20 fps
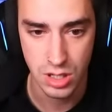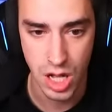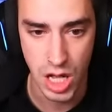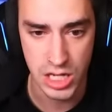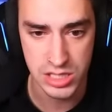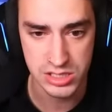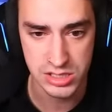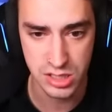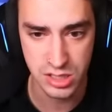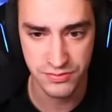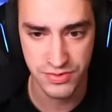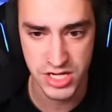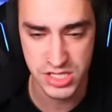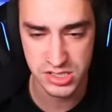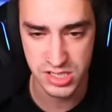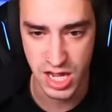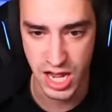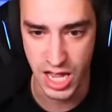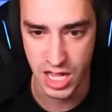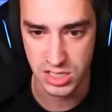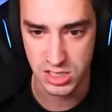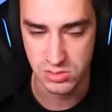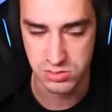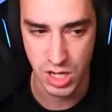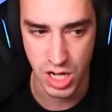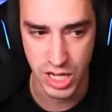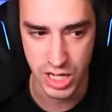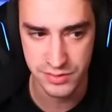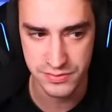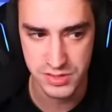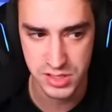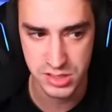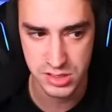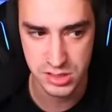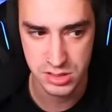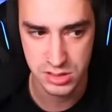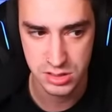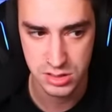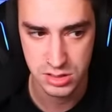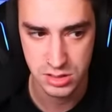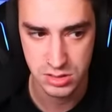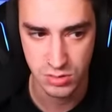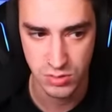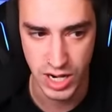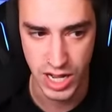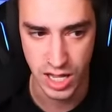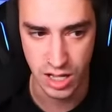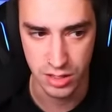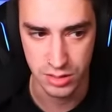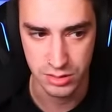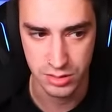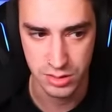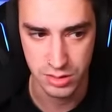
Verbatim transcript: Hasta la vista, housewives. Wow,